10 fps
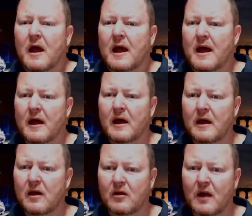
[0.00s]
Uh,
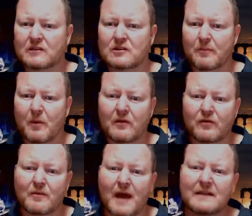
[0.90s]
all right. So apart
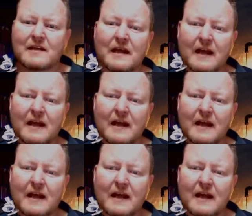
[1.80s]
from that,